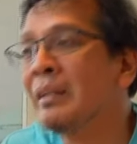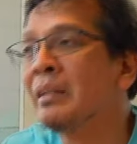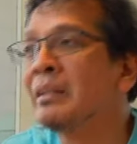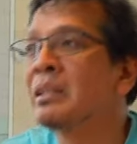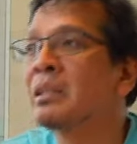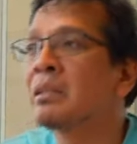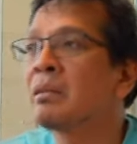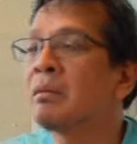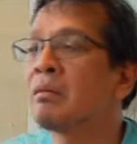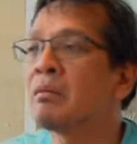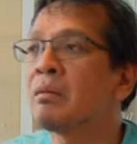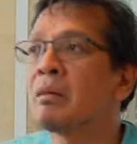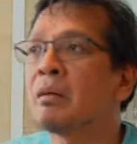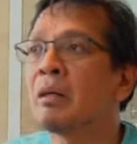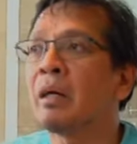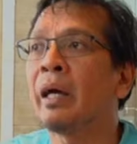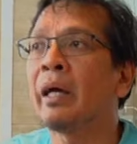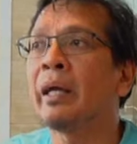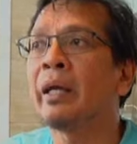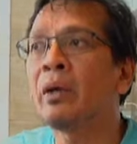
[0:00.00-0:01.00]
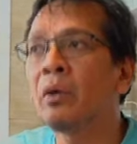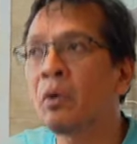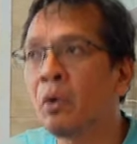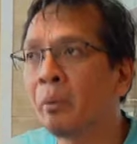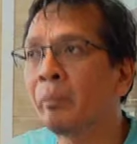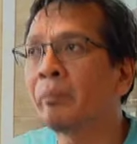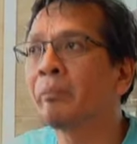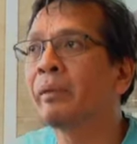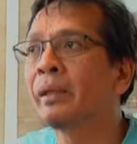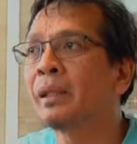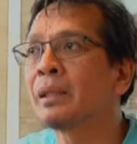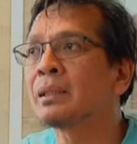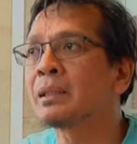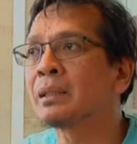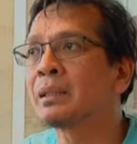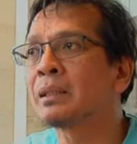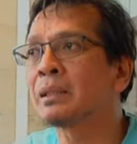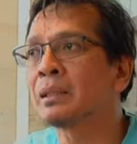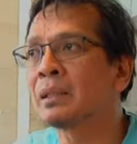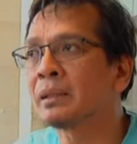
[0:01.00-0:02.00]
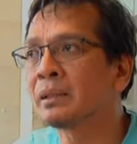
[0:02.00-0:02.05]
So I hope this